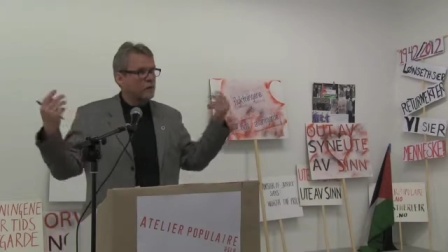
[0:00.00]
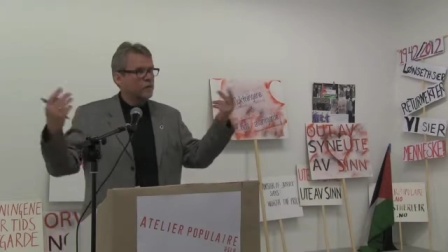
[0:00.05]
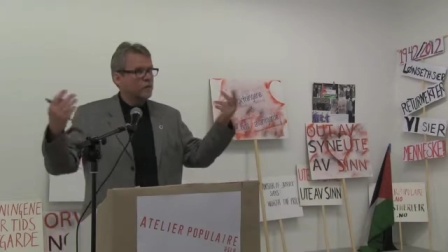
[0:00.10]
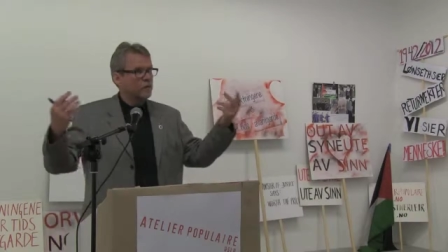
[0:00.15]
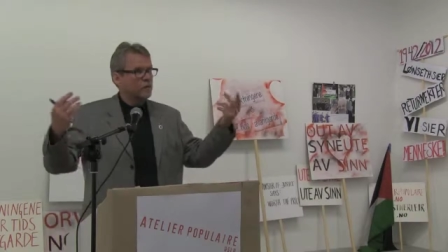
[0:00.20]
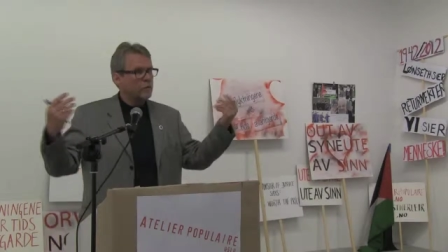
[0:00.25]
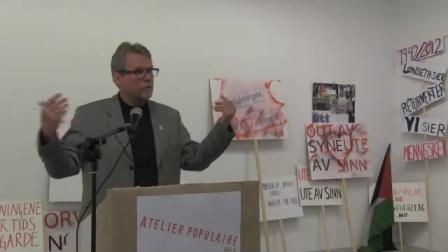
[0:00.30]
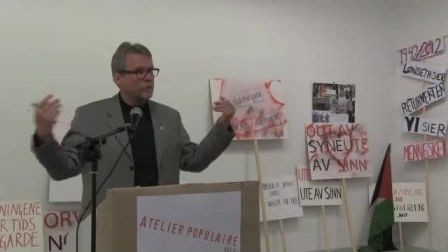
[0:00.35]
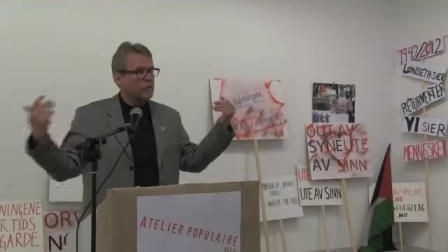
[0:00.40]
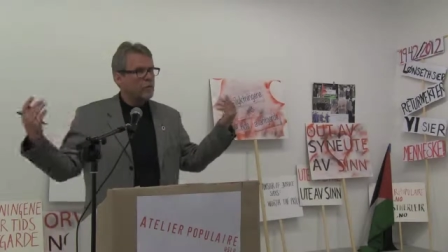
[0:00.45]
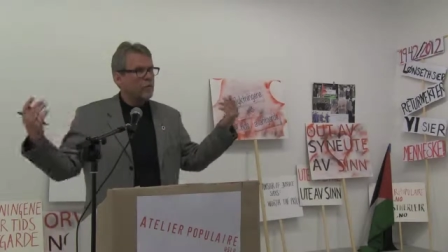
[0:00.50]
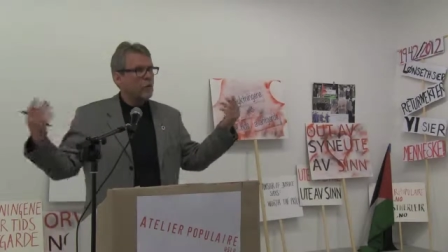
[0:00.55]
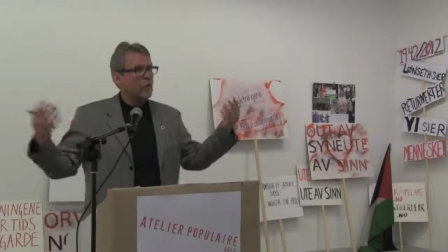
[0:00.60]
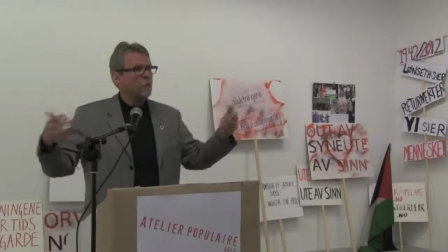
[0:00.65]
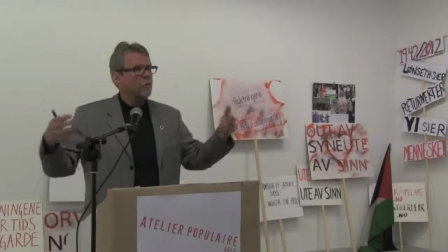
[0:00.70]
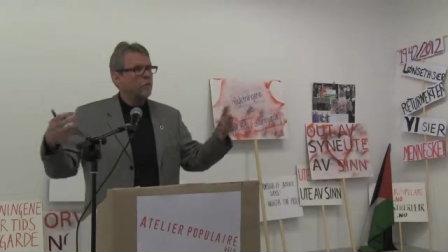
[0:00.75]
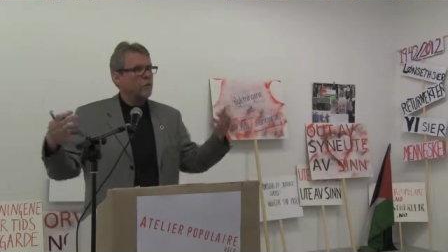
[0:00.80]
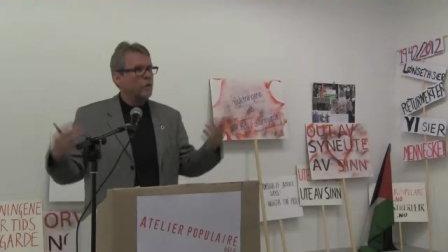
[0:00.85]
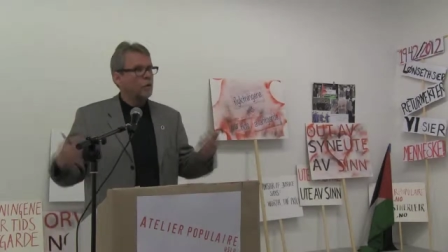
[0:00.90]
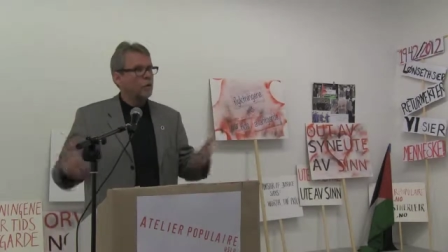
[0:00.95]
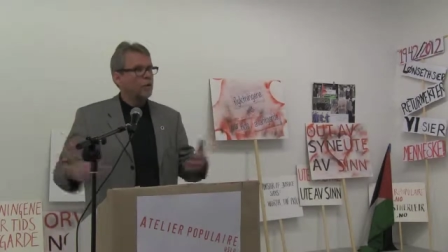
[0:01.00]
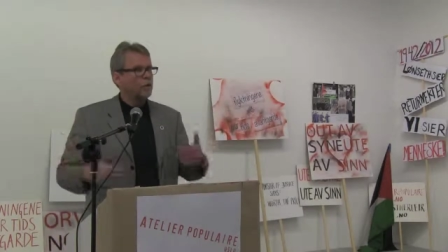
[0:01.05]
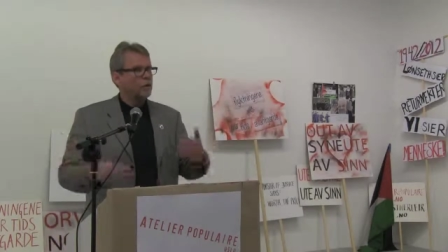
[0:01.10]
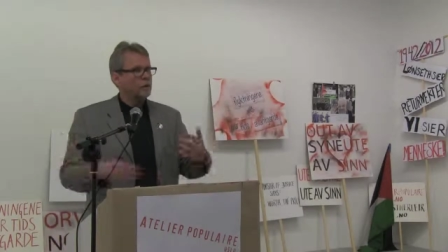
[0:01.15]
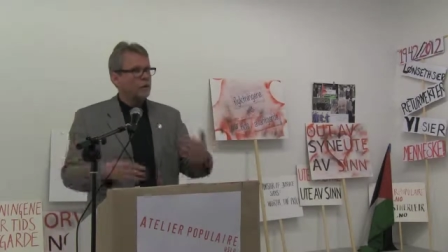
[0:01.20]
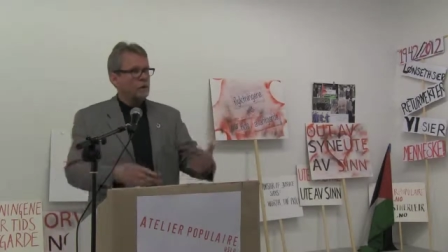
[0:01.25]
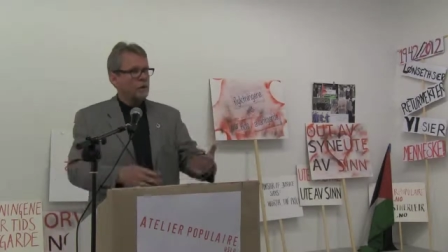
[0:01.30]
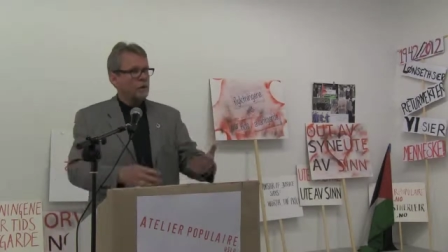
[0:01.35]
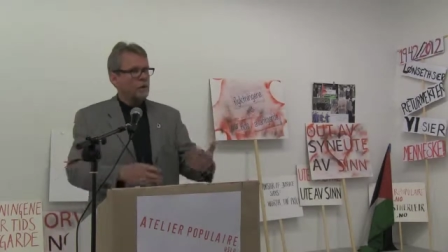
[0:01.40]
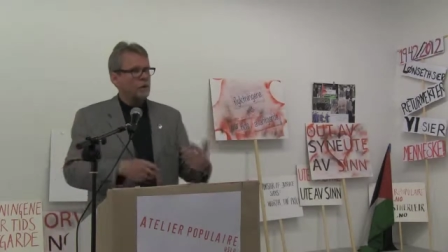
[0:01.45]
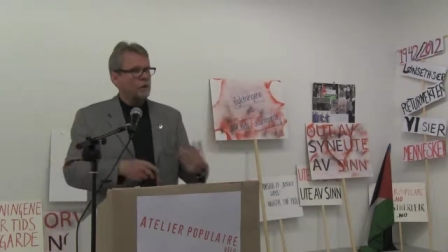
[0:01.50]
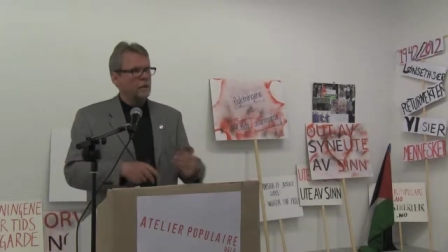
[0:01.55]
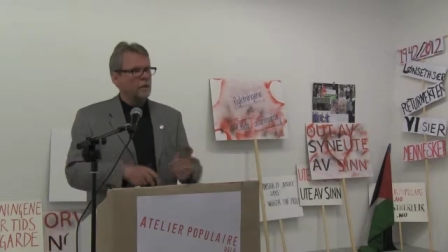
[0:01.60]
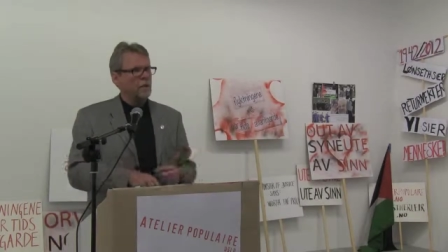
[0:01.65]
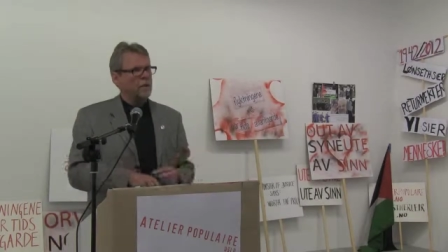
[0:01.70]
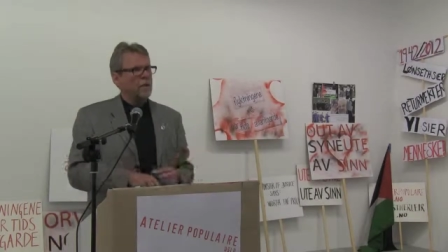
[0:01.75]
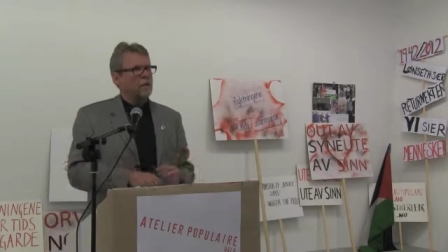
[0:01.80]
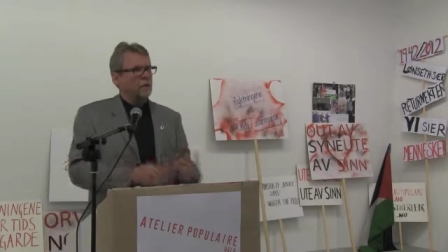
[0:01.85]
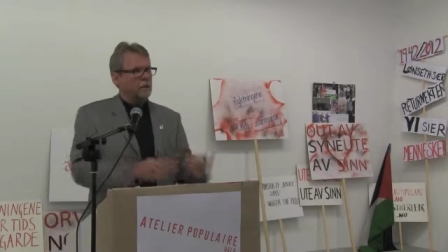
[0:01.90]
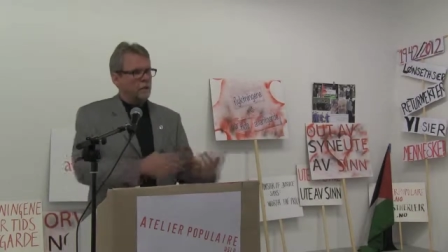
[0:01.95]
country will open up and say,
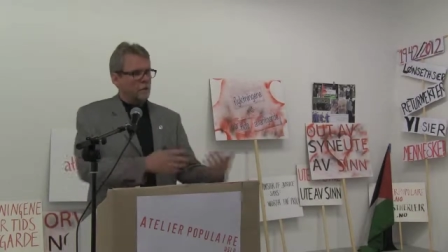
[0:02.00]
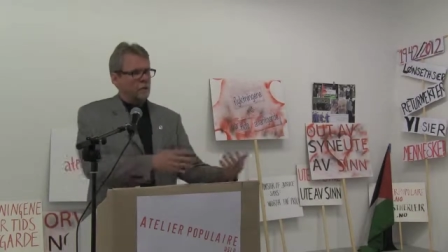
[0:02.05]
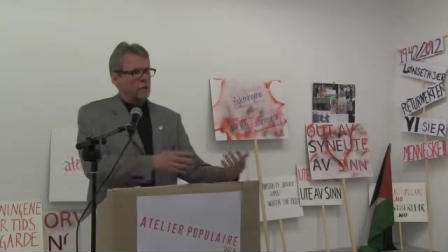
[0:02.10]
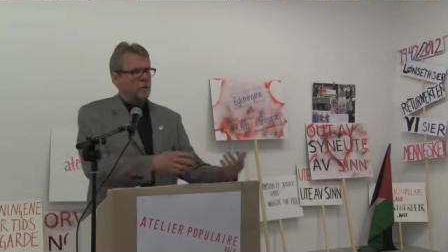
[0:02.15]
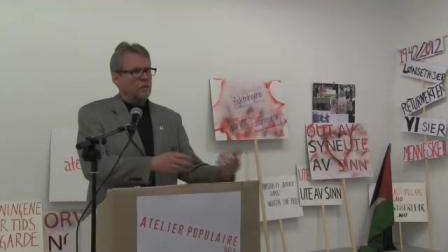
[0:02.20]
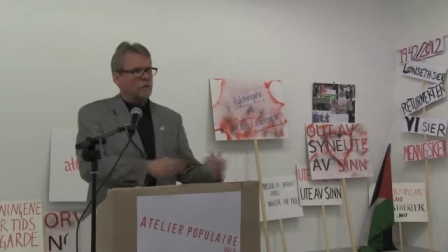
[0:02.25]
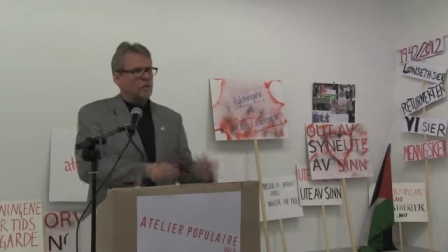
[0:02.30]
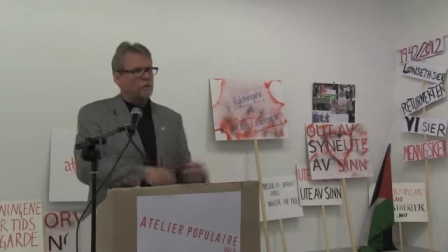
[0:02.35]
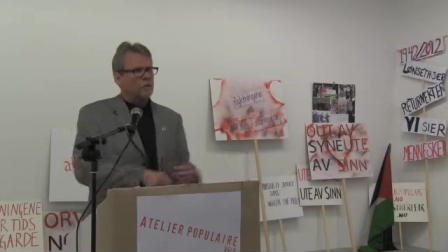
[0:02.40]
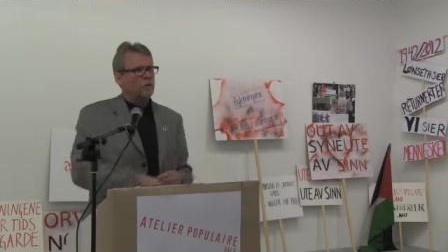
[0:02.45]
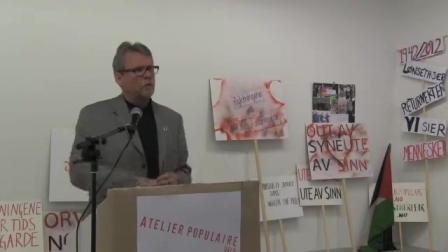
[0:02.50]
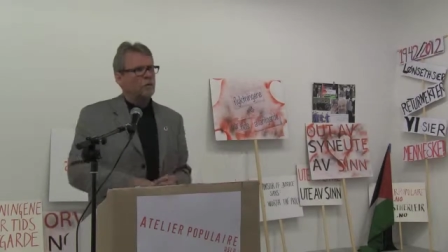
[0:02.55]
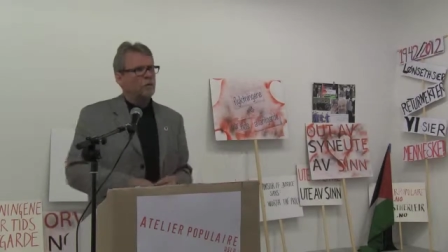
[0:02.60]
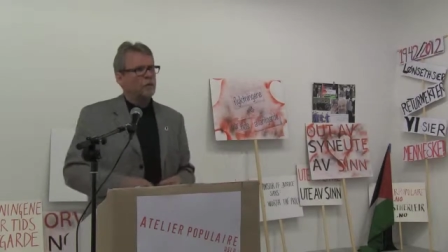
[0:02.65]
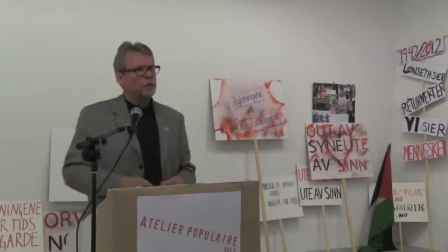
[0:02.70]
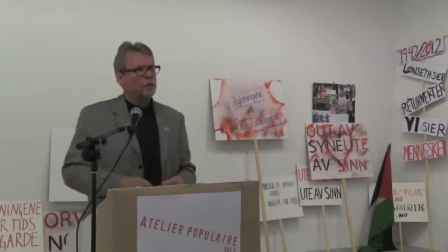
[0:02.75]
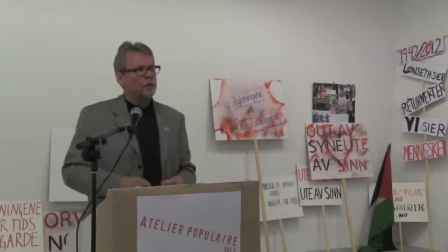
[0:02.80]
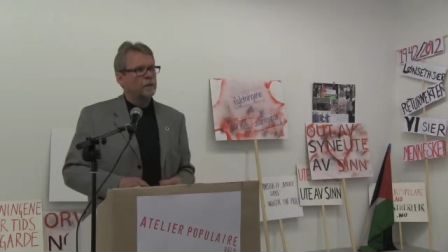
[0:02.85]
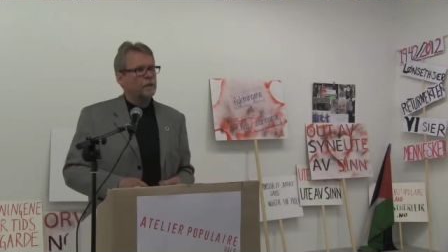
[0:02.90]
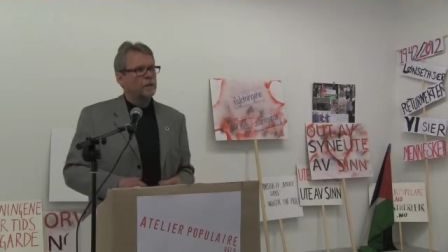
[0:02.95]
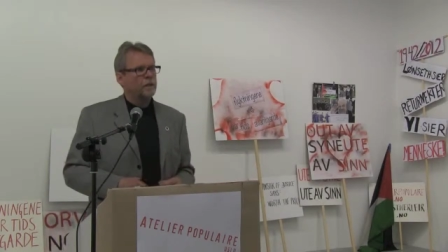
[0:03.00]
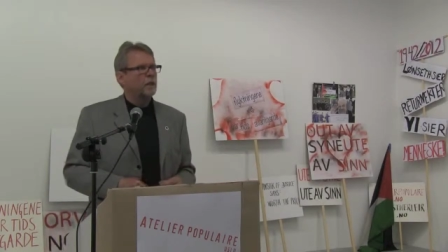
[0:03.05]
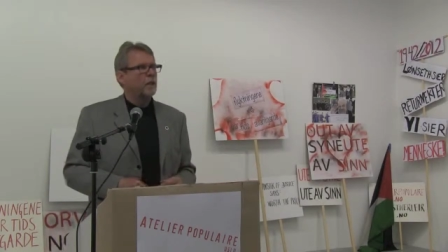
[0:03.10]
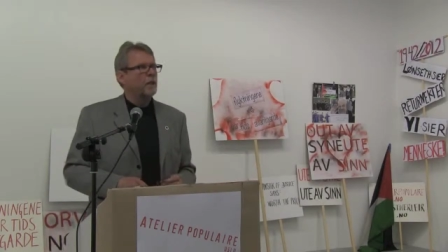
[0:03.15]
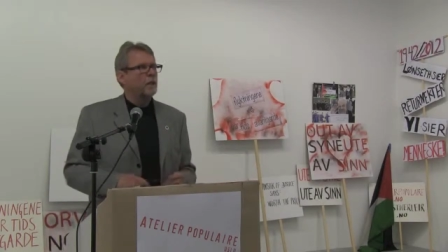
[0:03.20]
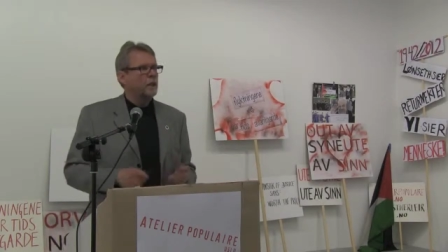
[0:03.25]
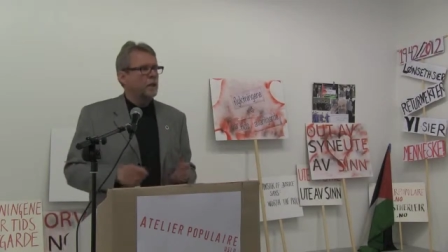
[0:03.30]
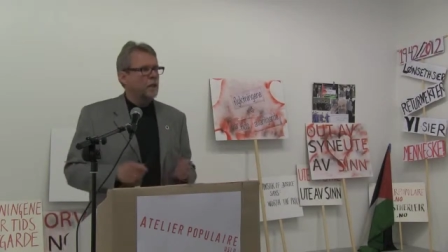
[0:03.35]
you can come here.